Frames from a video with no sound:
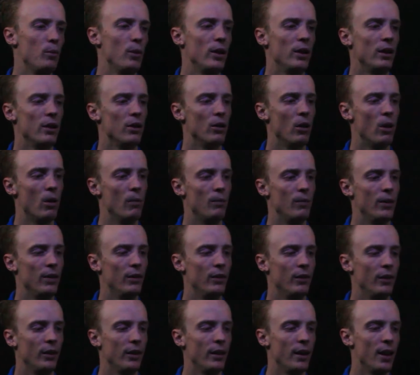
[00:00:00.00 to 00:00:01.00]
we can
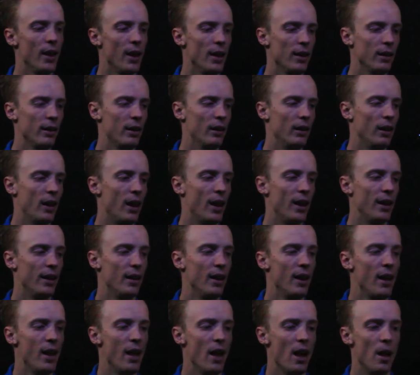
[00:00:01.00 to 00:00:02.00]
obviously calculate
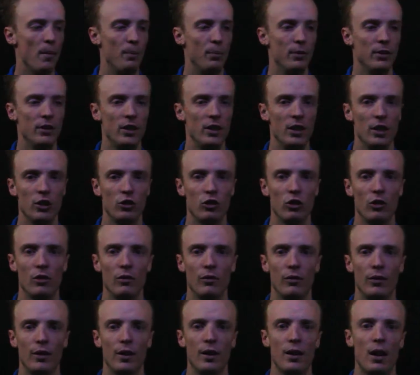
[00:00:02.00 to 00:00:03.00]
a prediction
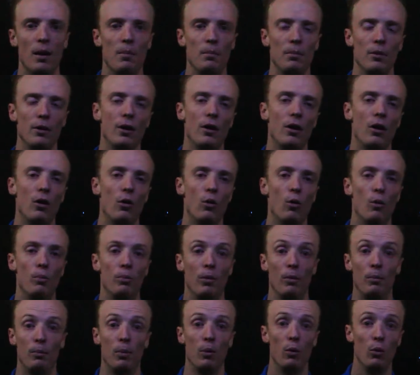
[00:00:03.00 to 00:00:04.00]
for the number or
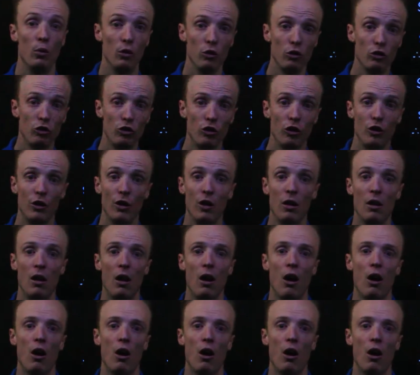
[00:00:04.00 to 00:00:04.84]
proportion